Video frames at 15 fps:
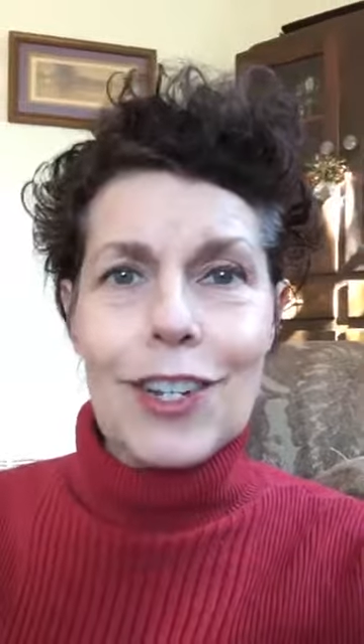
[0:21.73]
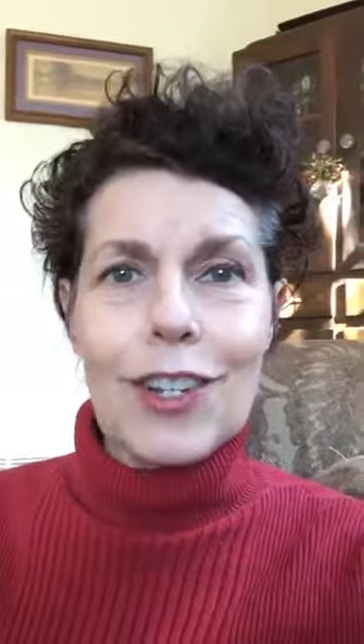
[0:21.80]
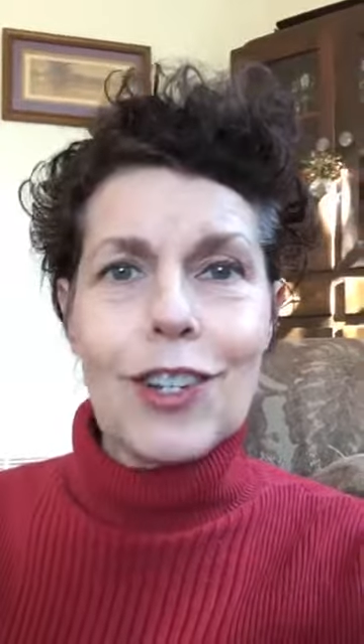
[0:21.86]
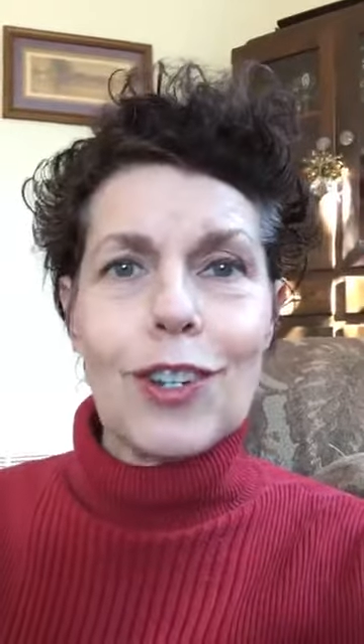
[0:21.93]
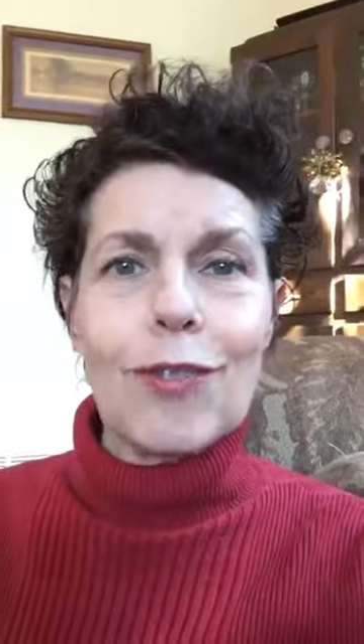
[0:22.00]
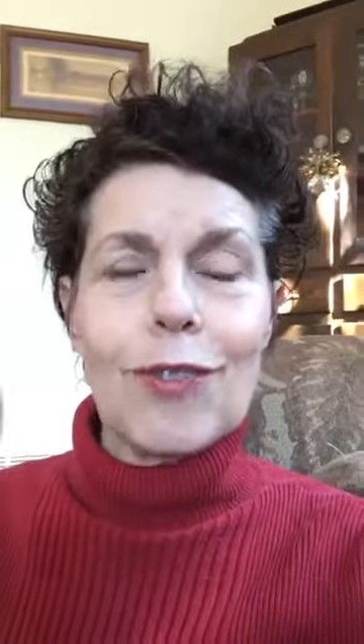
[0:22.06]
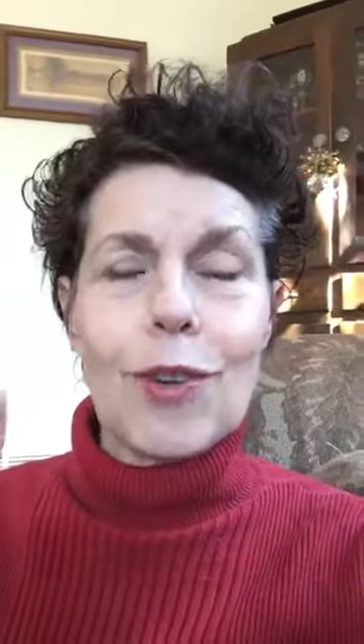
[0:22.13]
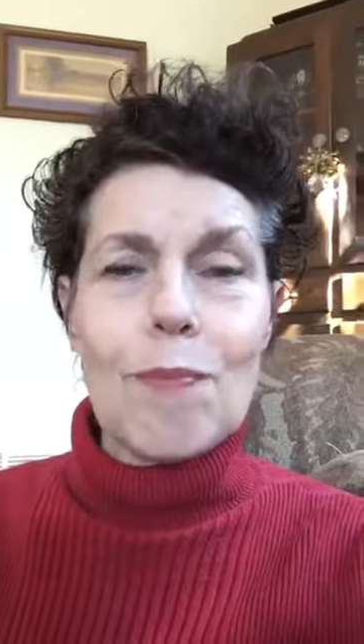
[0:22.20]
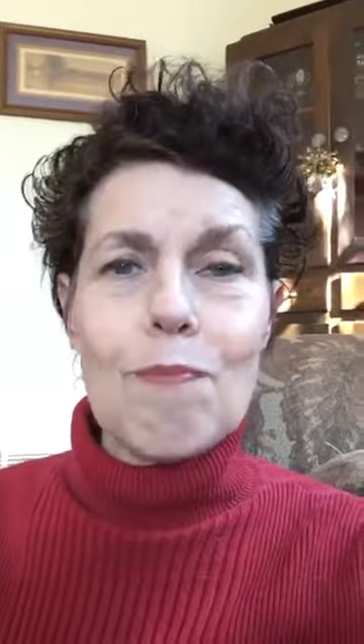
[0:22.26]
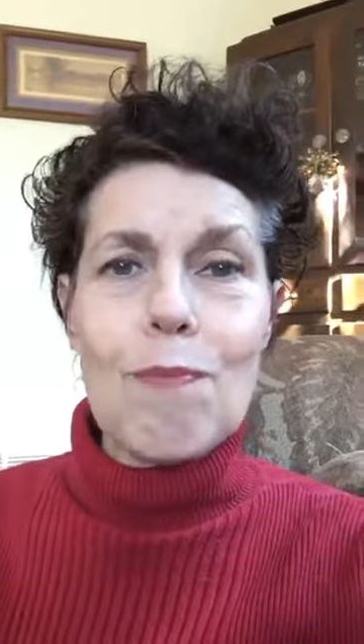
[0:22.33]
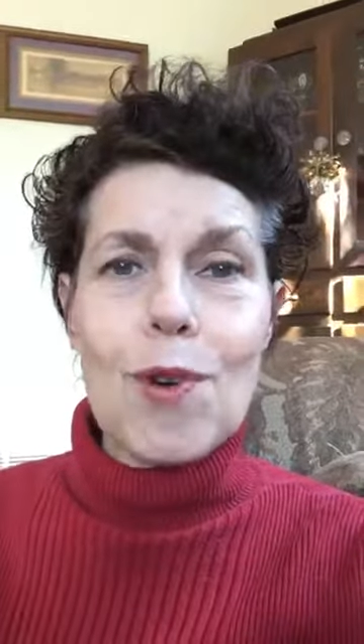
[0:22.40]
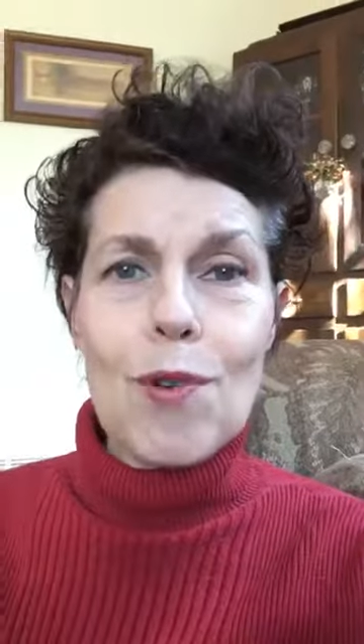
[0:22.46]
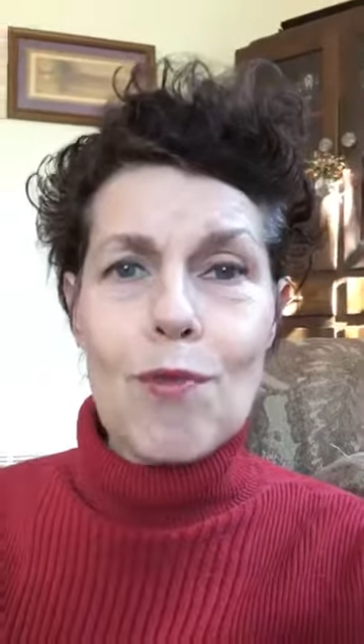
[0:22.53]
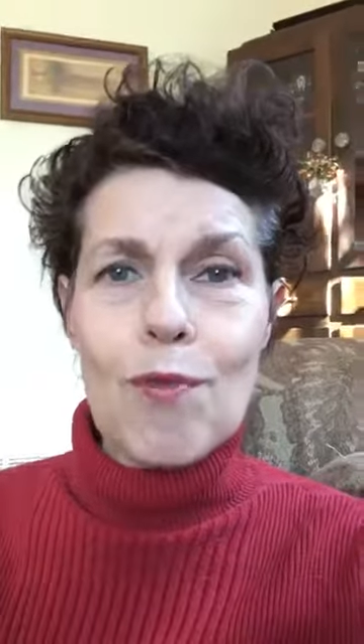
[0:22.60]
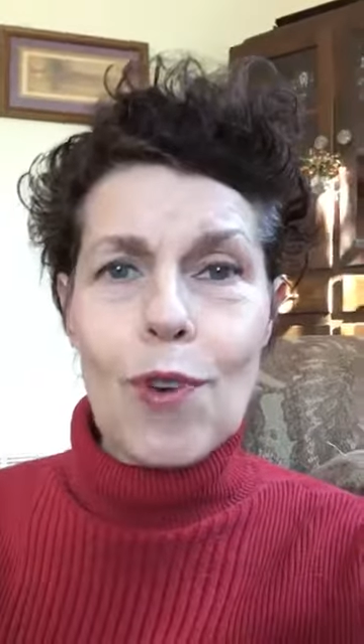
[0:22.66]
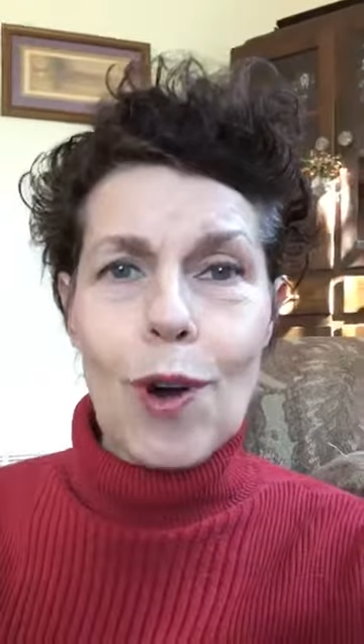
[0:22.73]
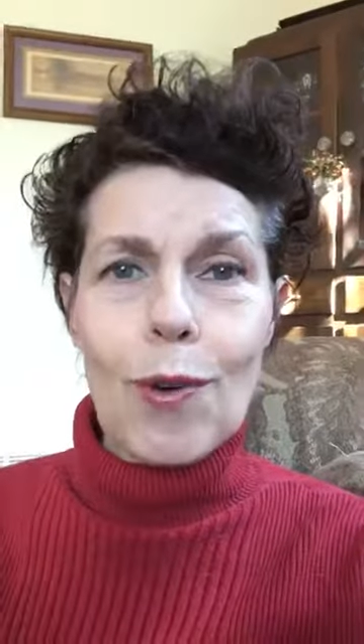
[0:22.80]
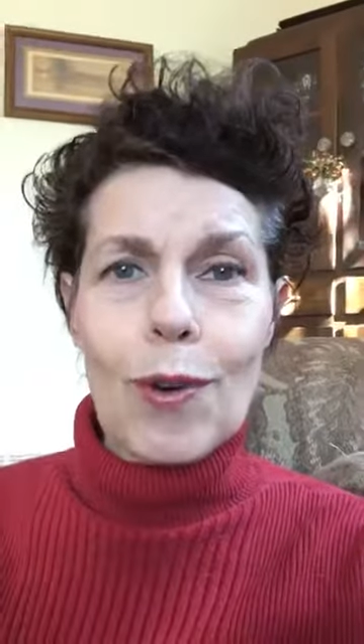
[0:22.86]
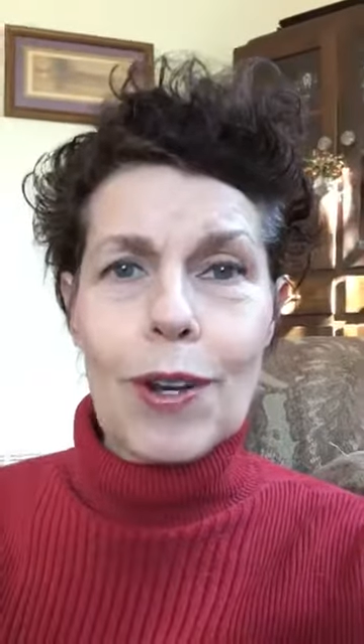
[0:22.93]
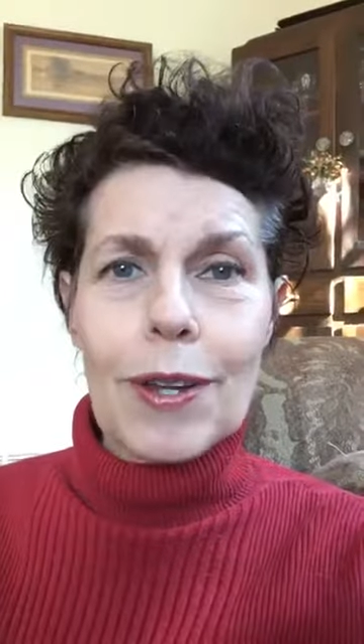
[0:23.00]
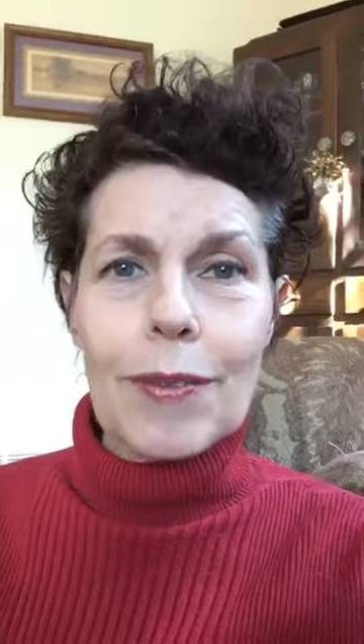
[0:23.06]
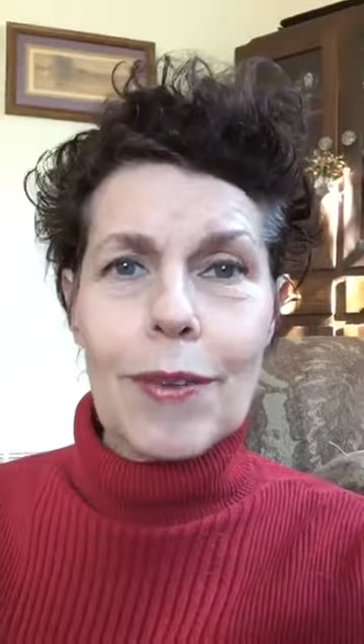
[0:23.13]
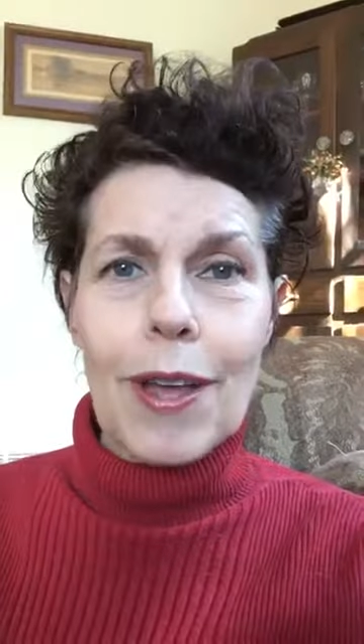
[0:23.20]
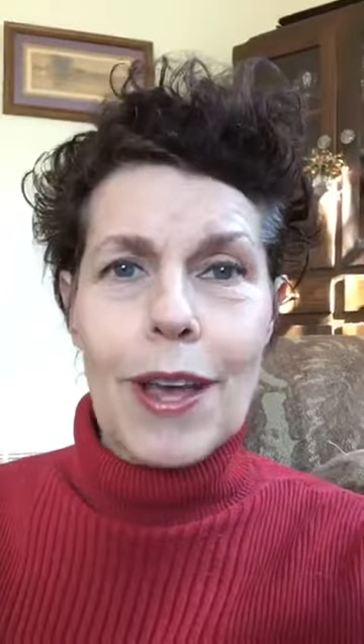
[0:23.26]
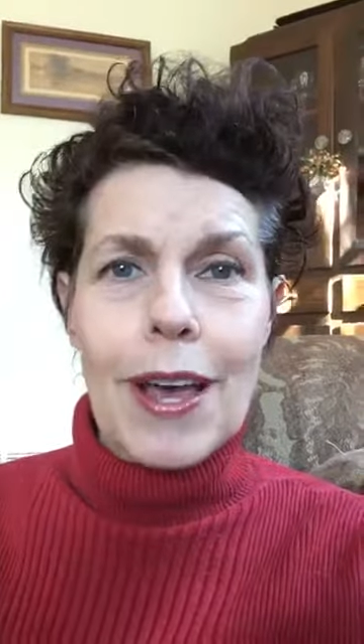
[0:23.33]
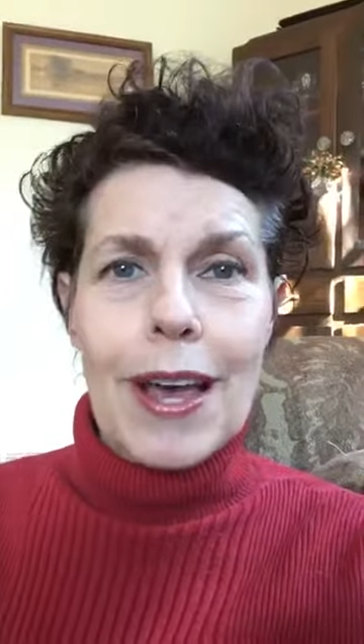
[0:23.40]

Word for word: to do to move forward in